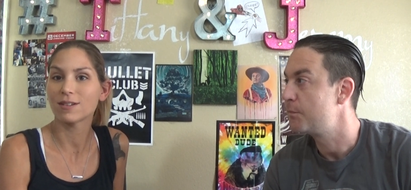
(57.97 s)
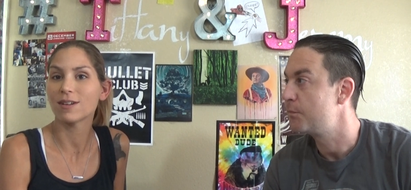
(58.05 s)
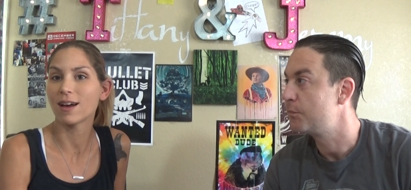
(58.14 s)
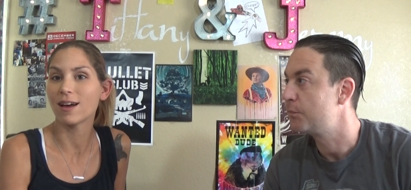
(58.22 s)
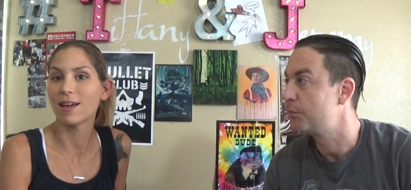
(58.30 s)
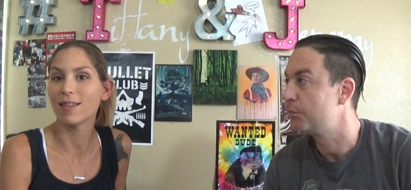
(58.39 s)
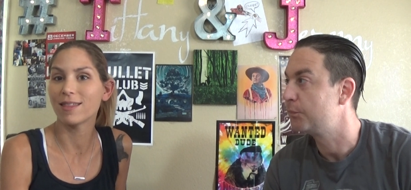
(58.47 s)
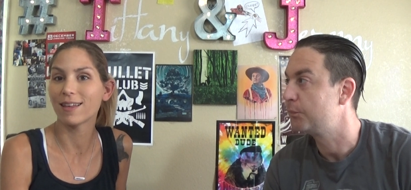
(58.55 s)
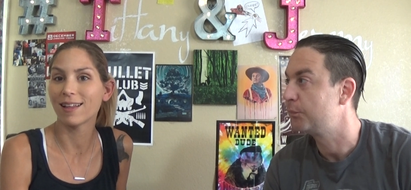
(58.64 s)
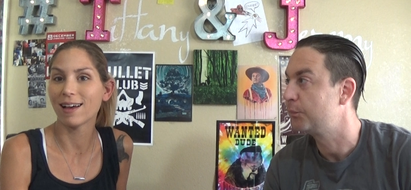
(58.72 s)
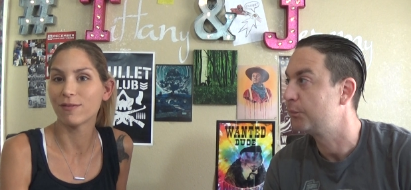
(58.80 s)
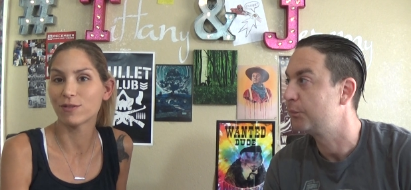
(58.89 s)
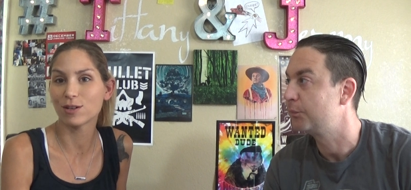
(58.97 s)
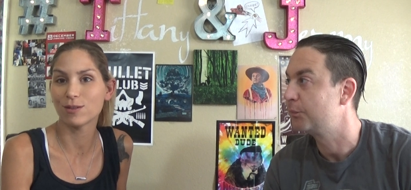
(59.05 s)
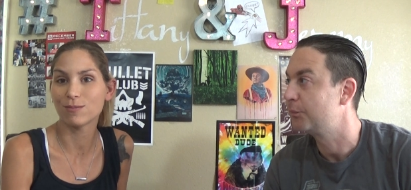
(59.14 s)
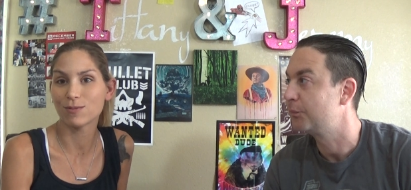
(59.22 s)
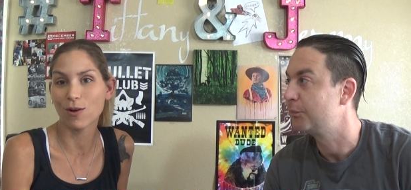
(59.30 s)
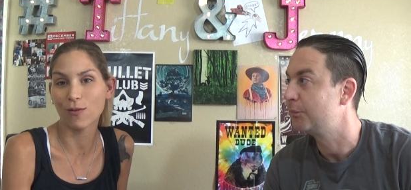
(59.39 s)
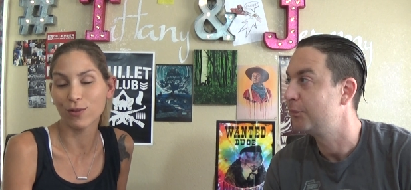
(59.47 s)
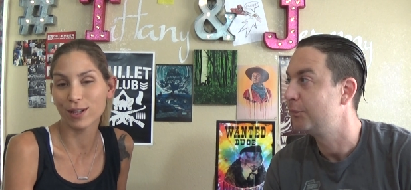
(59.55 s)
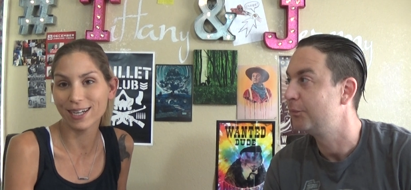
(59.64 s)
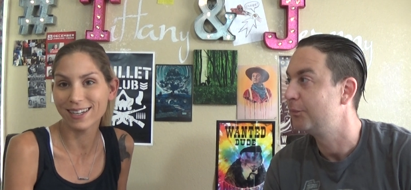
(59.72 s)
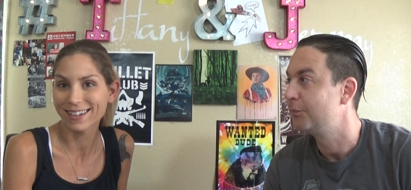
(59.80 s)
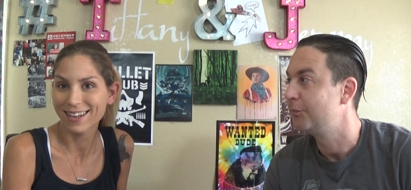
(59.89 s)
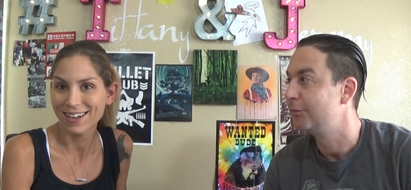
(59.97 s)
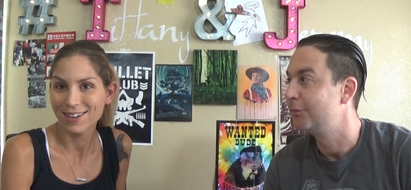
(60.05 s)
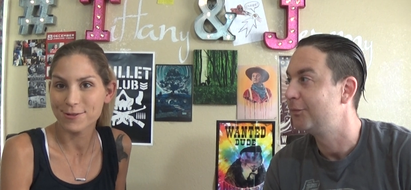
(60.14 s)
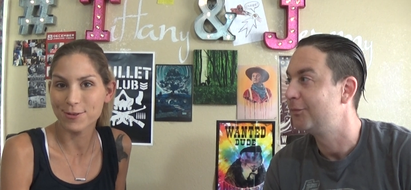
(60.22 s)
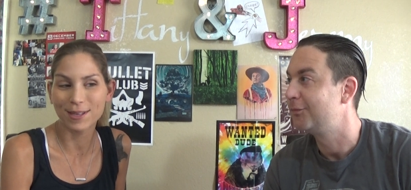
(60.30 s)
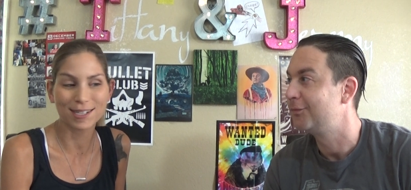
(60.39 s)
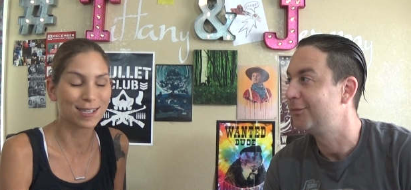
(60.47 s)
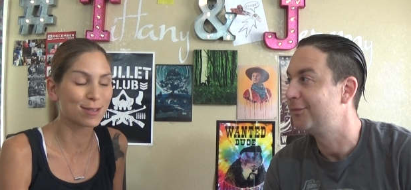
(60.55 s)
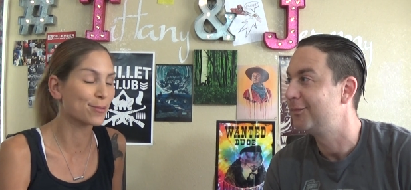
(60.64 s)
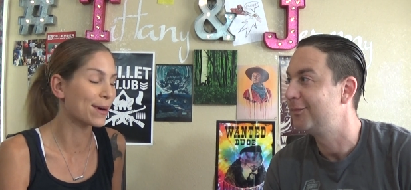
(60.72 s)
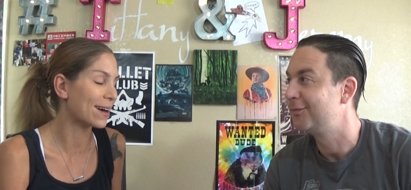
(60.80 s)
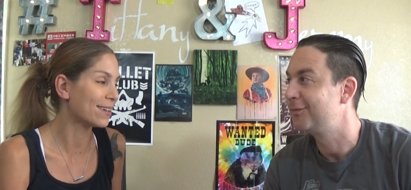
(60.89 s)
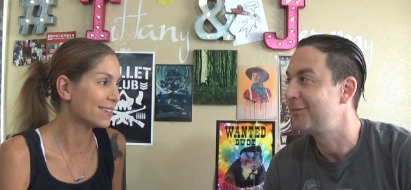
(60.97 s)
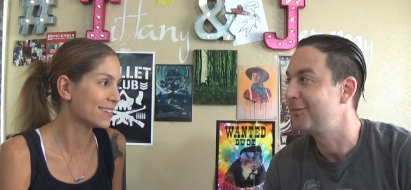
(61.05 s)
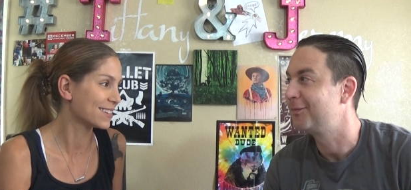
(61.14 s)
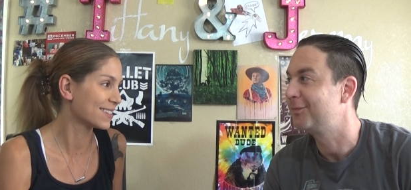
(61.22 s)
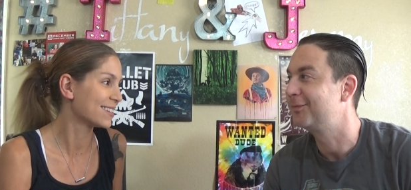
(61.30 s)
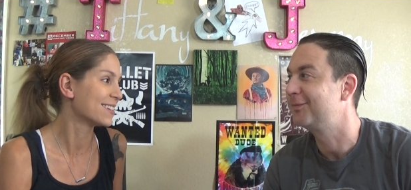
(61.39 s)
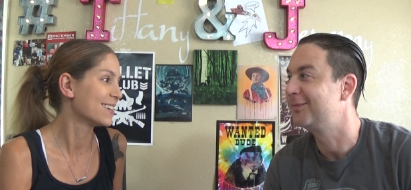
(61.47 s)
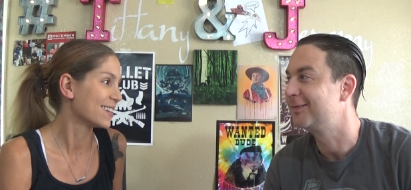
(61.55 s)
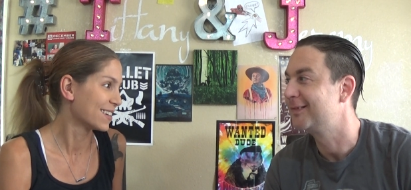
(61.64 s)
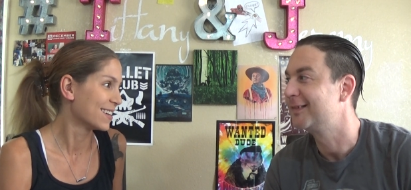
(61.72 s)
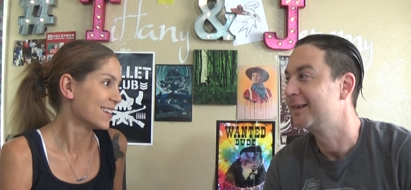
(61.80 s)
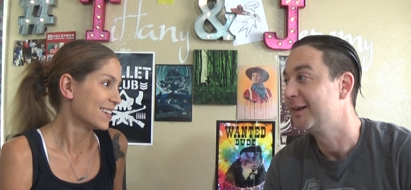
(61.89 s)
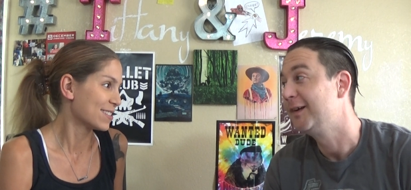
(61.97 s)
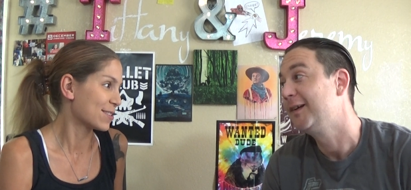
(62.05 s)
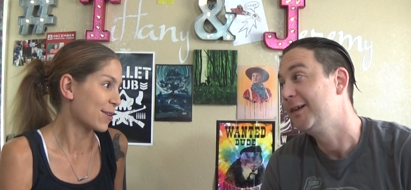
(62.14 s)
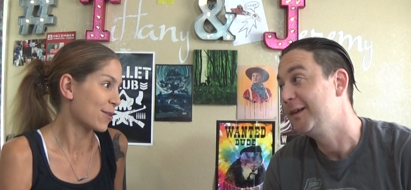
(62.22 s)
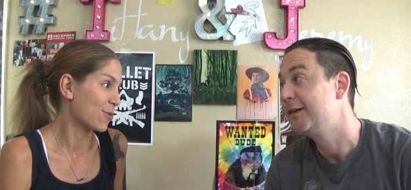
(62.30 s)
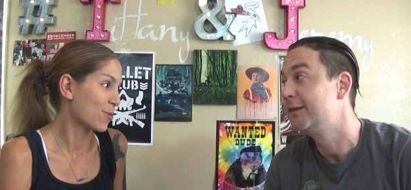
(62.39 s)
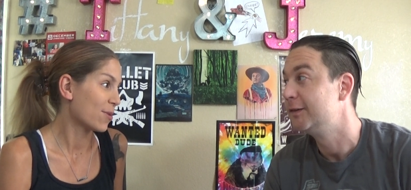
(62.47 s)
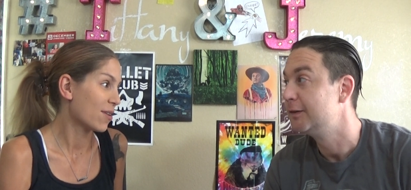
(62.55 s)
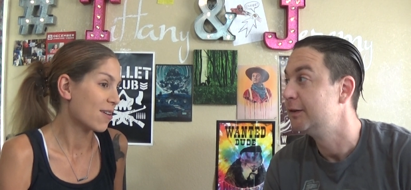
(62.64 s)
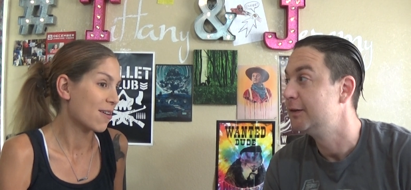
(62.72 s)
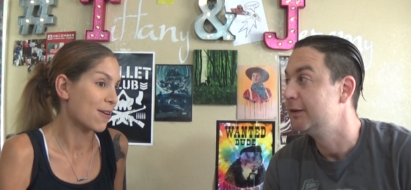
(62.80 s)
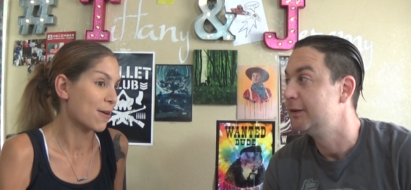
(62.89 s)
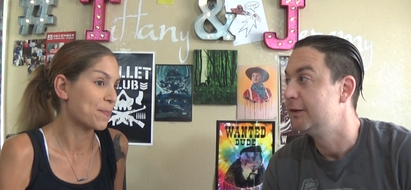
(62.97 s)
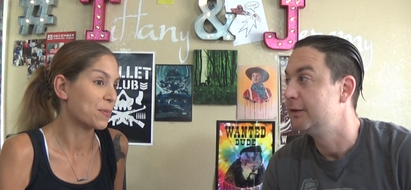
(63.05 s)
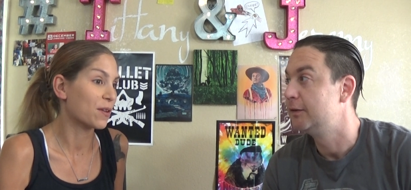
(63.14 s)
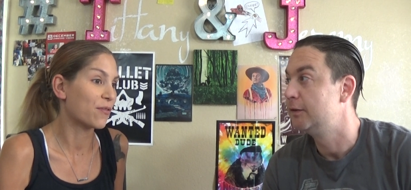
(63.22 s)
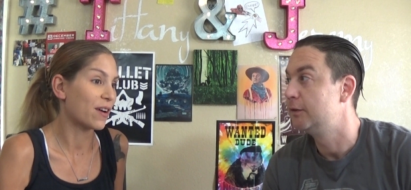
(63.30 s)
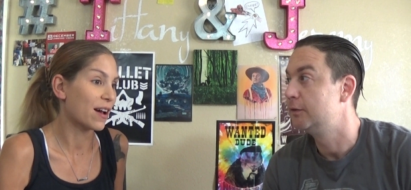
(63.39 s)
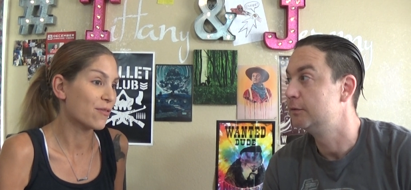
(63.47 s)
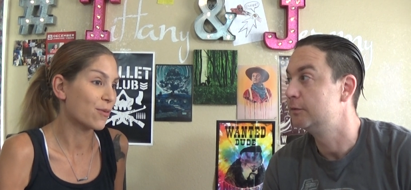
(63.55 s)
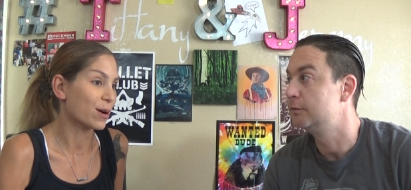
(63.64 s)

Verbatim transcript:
Speaker 1: and they'll have to hopefully do this as well. So um, the five